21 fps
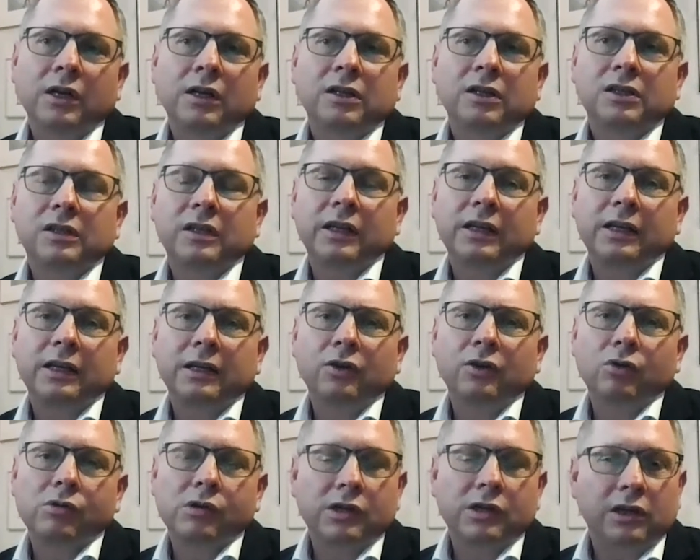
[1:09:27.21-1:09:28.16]
still in
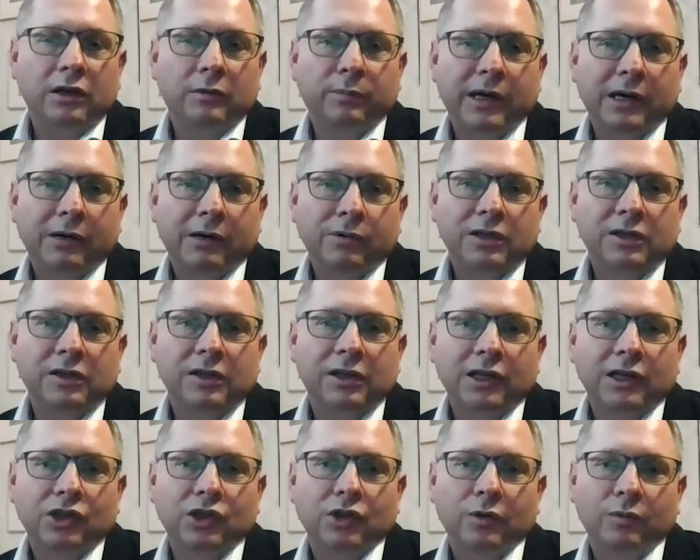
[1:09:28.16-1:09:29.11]
nuclear power
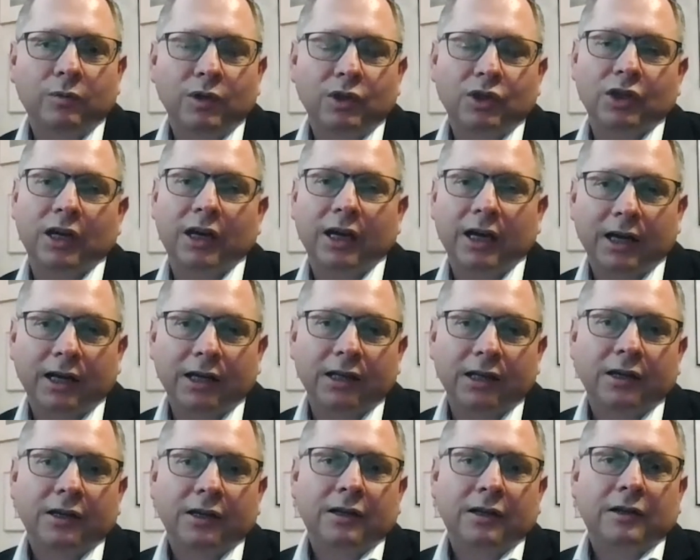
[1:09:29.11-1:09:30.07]
station, which
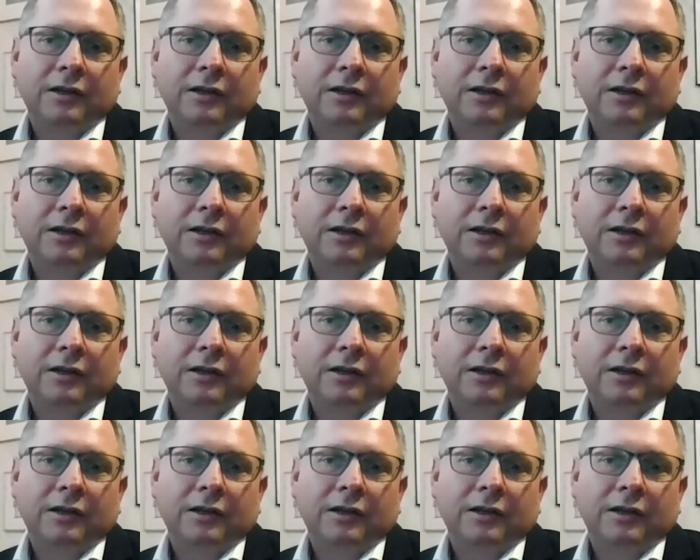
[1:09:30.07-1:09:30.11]
I